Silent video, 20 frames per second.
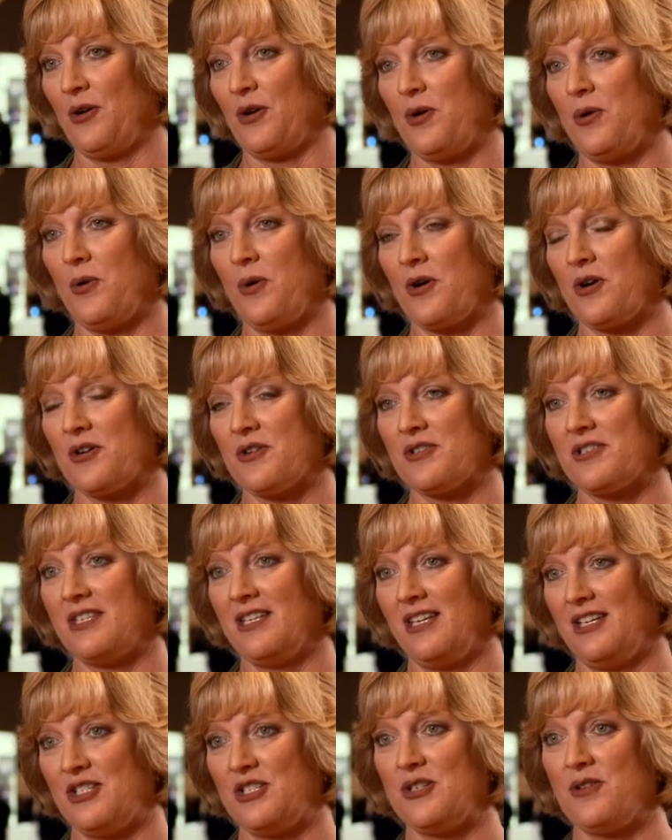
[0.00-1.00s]
Coors
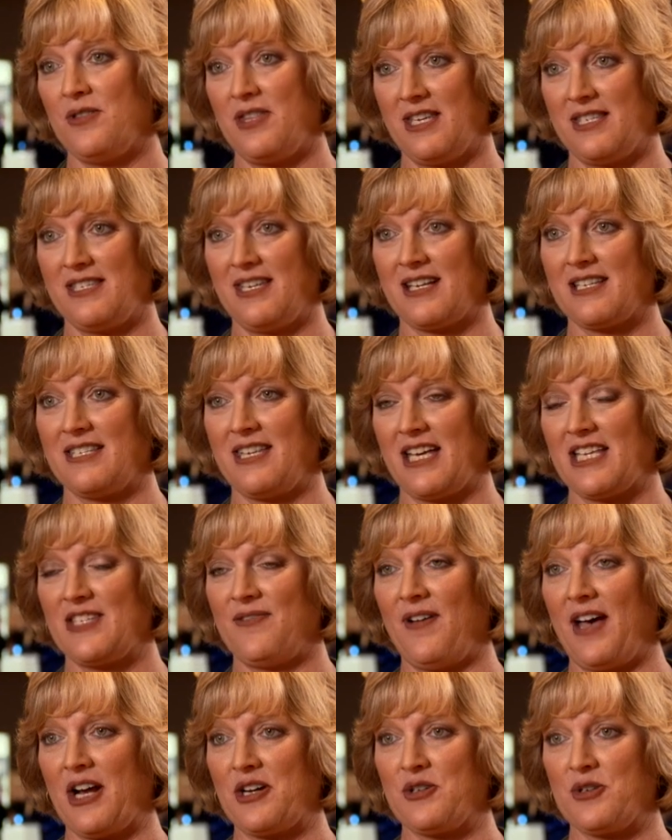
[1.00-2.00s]
into the
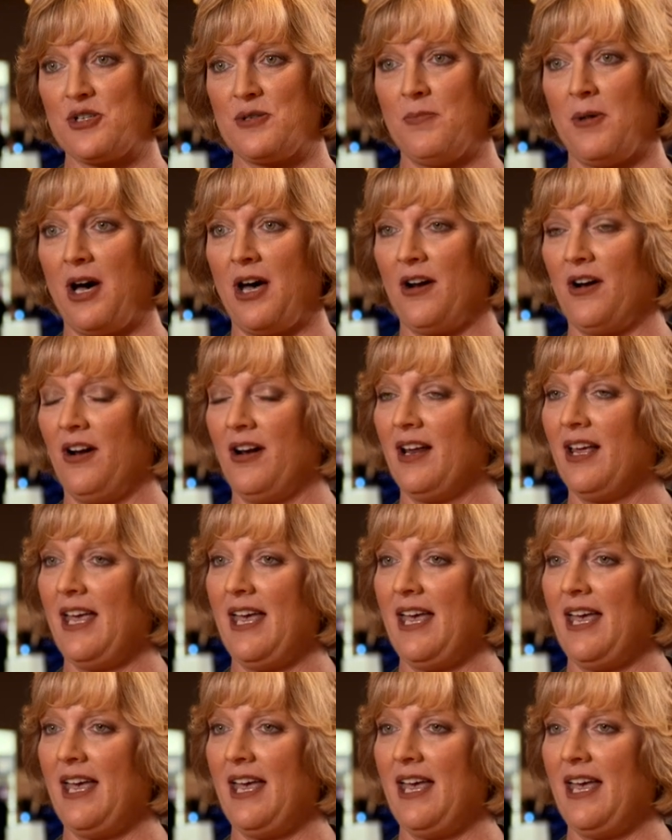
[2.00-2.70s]
SuccessFactors model,